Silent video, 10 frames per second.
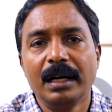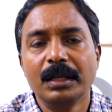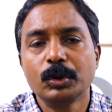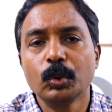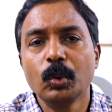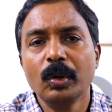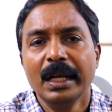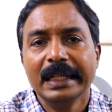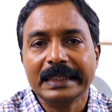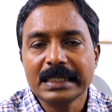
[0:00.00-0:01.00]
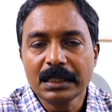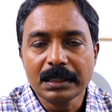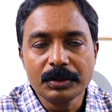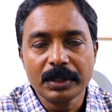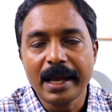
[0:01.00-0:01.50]
So this
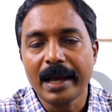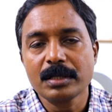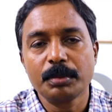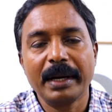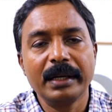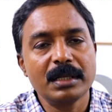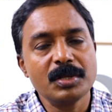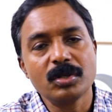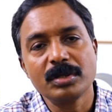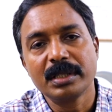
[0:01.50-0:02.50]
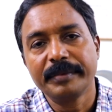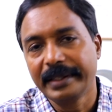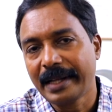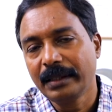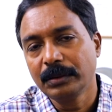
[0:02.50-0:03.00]
surgery has made it in such a way
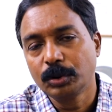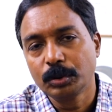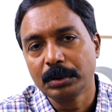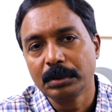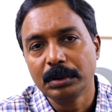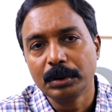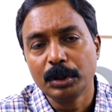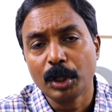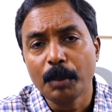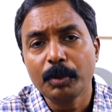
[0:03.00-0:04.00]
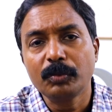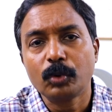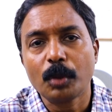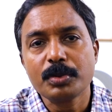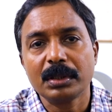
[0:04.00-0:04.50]
that the number of
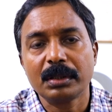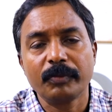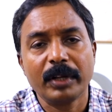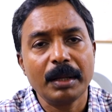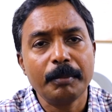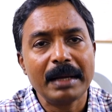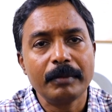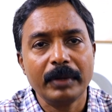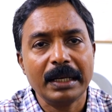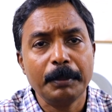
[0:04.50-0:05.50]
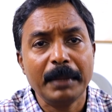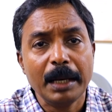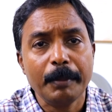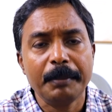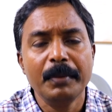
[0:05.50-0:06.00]
drops are very
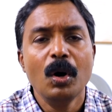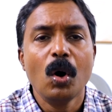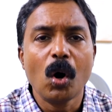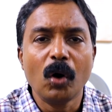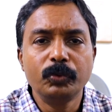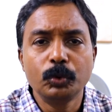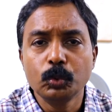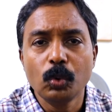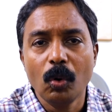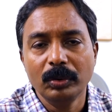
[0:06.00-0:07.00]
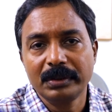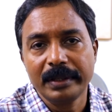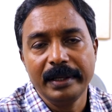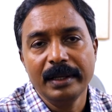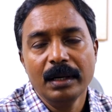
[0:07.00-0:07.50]
minimum of 2 or
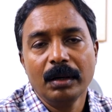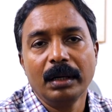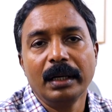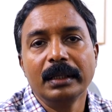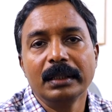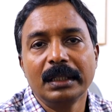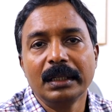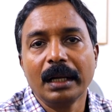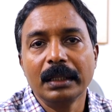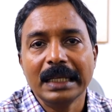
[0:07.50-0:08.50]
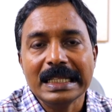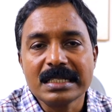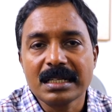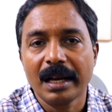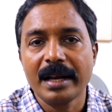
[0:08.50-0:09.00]
3, and the
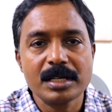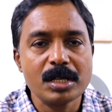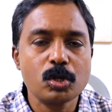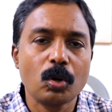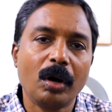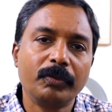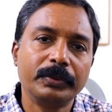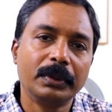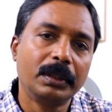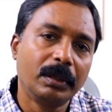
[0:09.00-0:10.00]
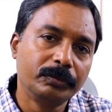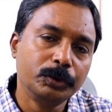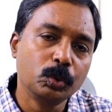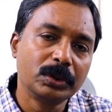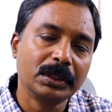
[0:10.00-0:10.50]
installations of
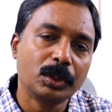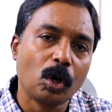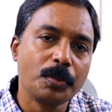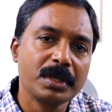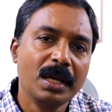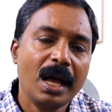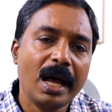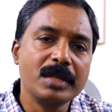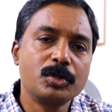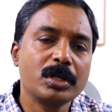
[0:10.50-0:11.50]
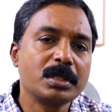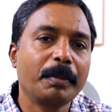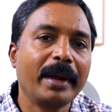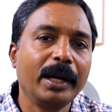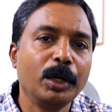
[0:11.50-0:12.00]
using drops are just
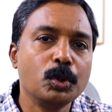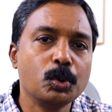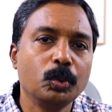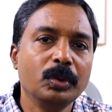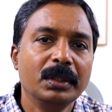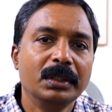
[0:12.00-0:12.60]
made into